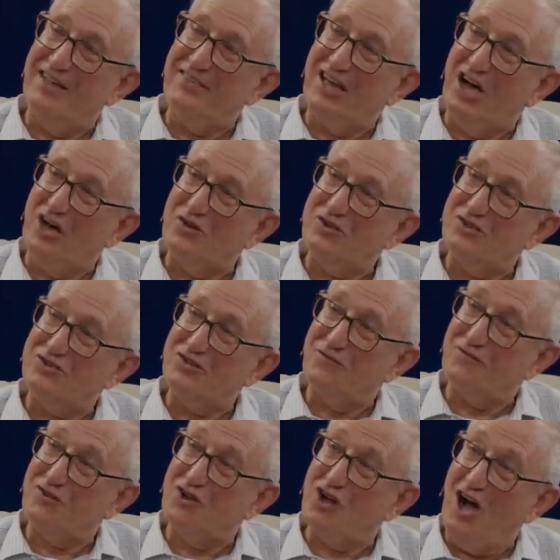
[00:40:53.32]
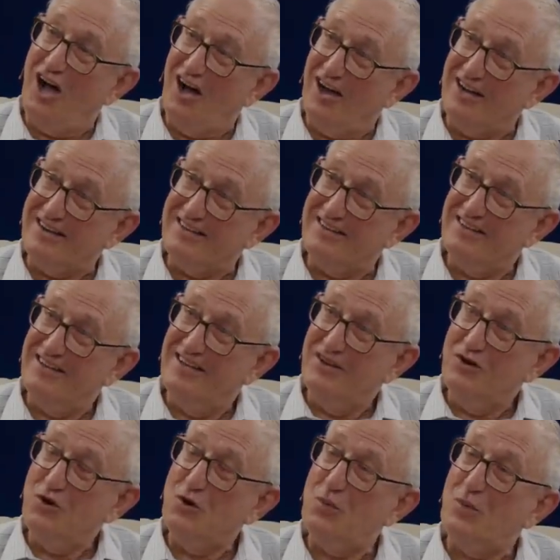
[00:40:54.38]
the onus of God
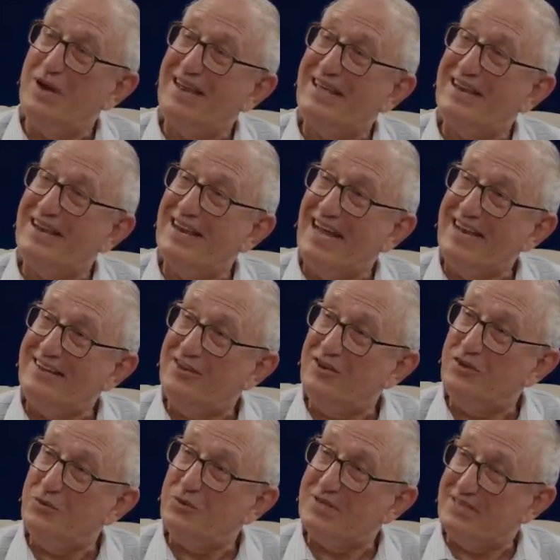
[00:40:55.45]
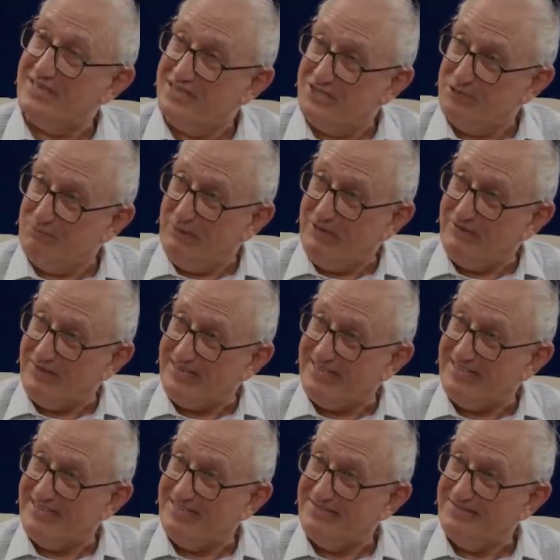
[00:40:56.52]
That's who a, will enlighten you with his spirit.